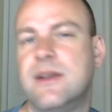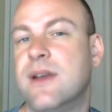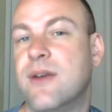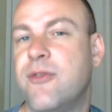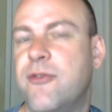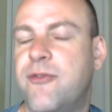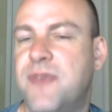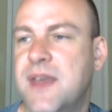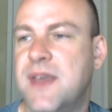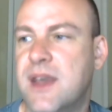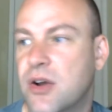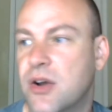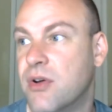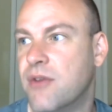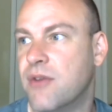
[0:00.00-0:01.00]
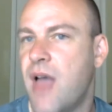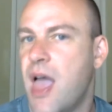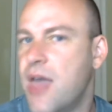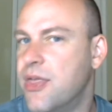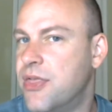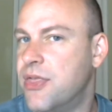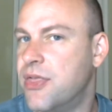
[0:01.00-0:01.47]
their fear of
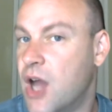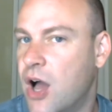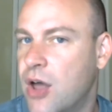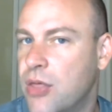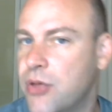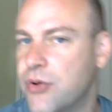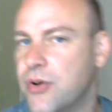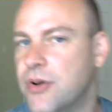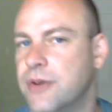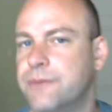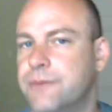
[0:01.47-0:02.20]
the other.